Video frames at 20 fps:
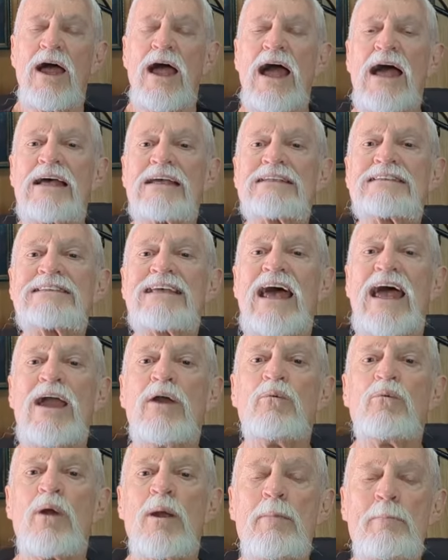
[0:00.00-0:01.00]
as a
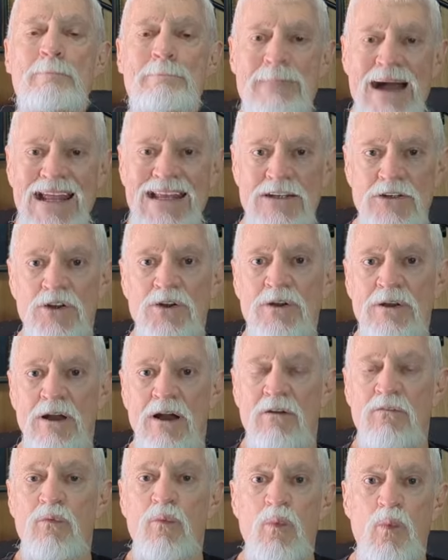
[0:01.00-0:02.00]
reminder
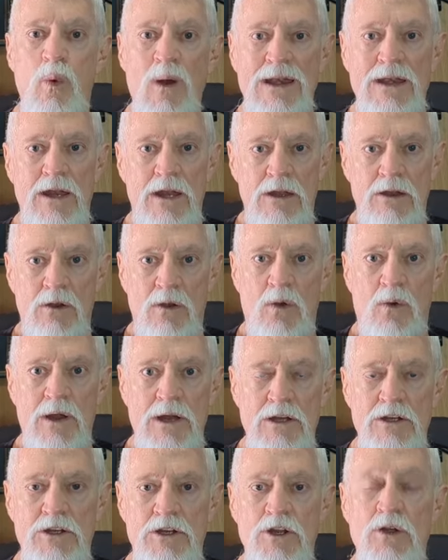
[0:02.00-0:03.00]
of what you're
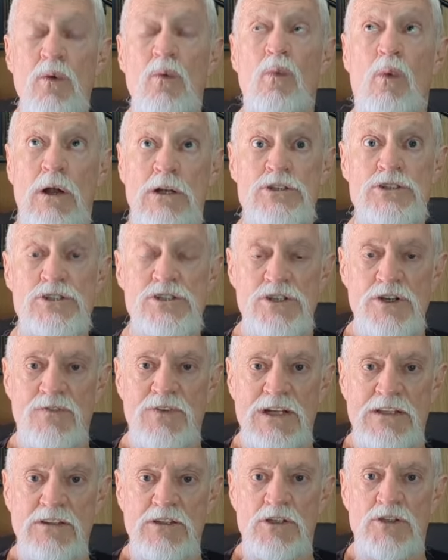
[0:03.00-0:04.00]
going to do once you've
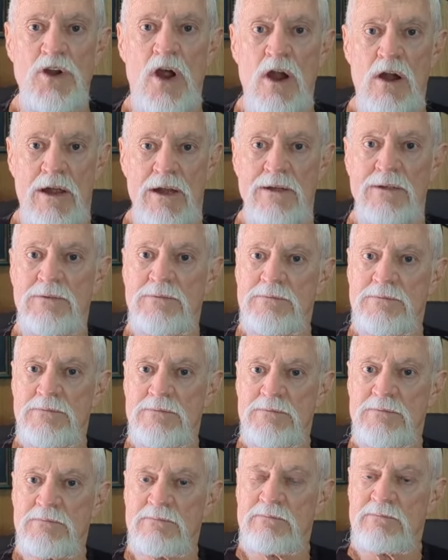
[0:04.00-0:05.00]
hit the target.
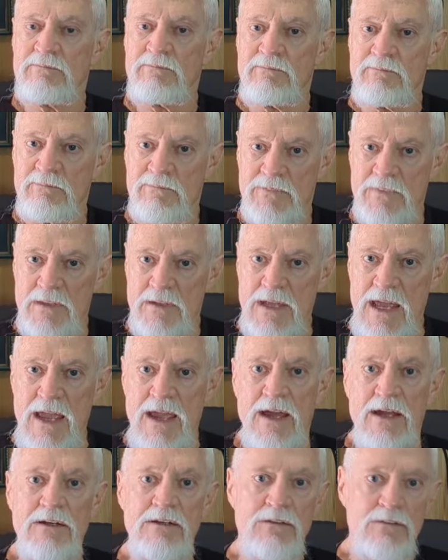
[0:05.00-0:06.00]

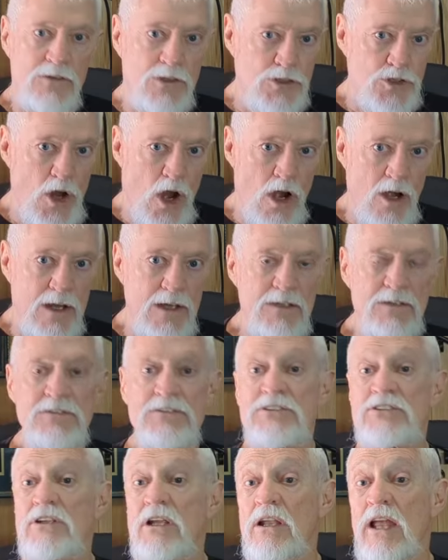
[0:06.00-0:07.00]
And the target
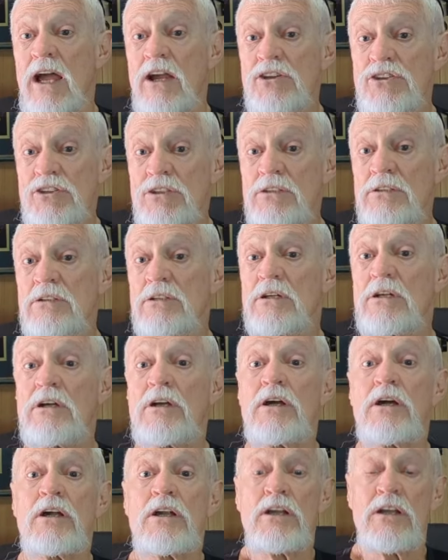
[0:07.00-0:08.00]
selection
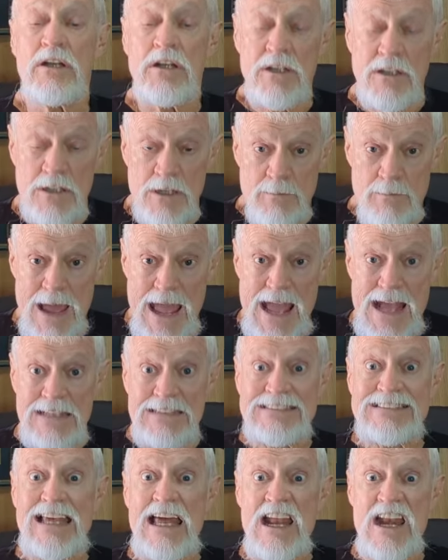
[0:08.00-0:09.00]

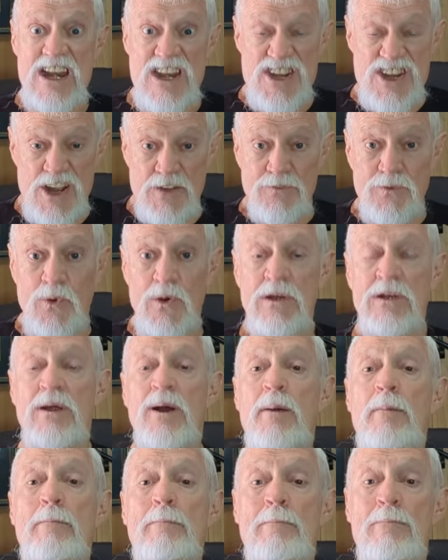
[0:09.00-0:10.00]
demands different
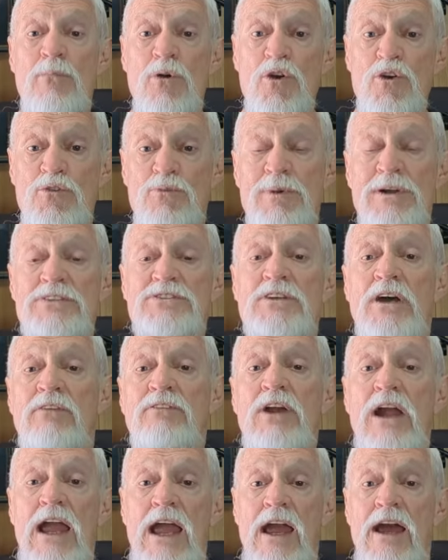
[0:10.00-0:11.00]
movements of
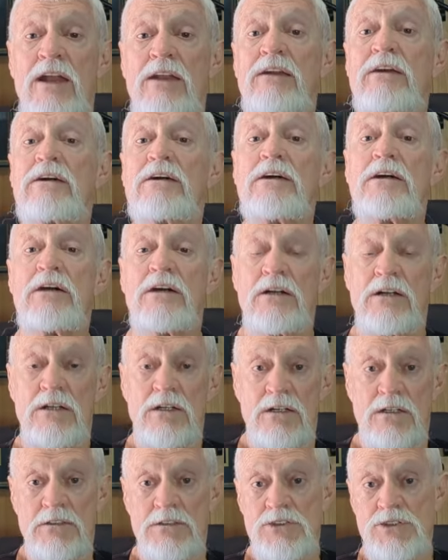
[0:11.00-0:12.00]
your hand
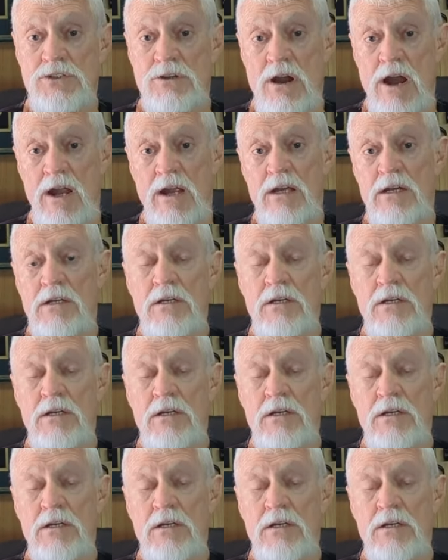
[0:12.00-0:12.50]
on the strike.